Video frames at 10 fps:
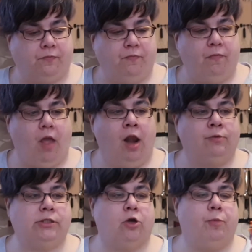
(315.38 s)
And I was
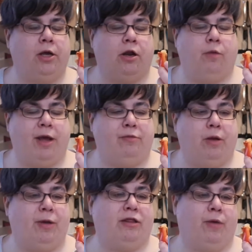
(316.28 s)
like, oh my God, I'll buy them, I'll buy
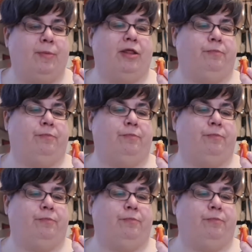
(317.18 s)
them, I'll buy them.